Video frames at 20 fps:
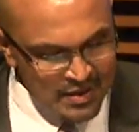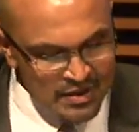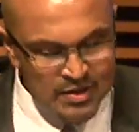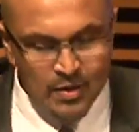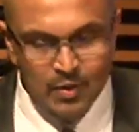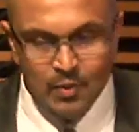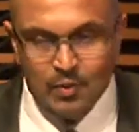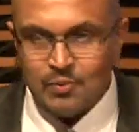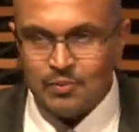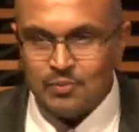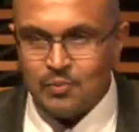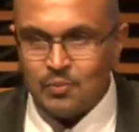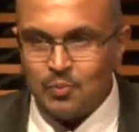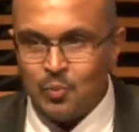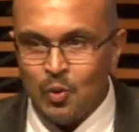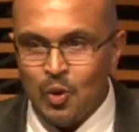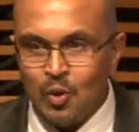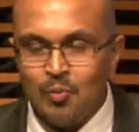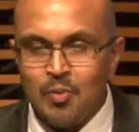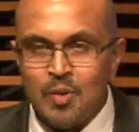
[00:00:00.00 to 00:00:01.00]
So
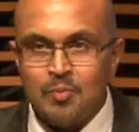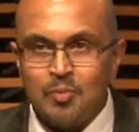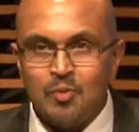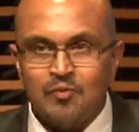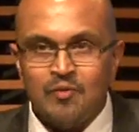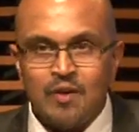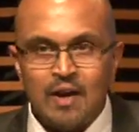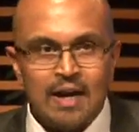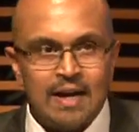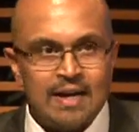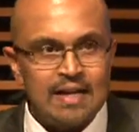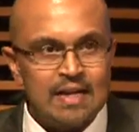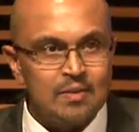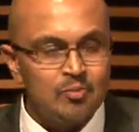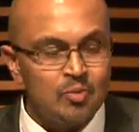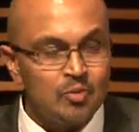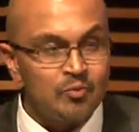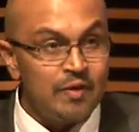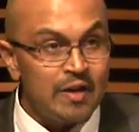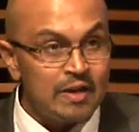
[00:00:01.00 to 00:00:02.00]
we'll be
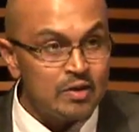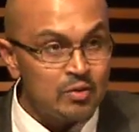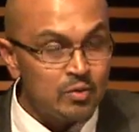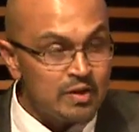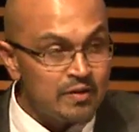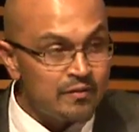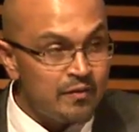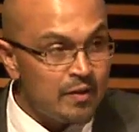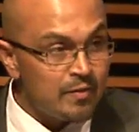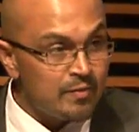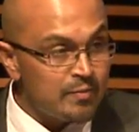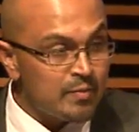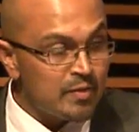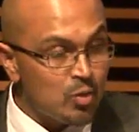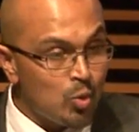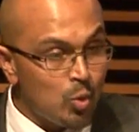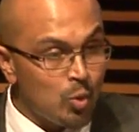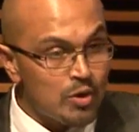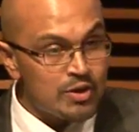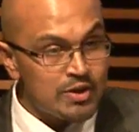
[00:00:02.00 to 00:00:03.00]
providing professional
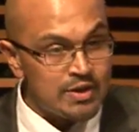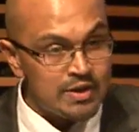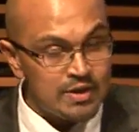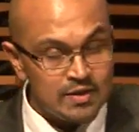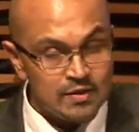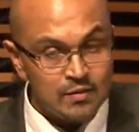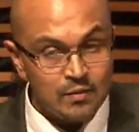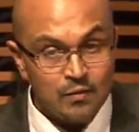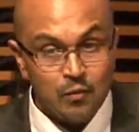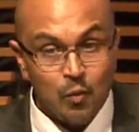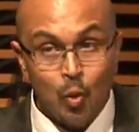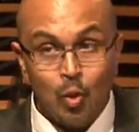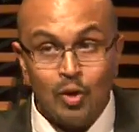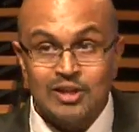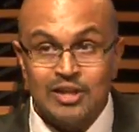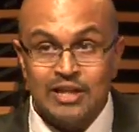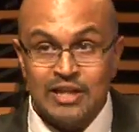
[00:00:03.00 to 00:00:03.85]
development courses for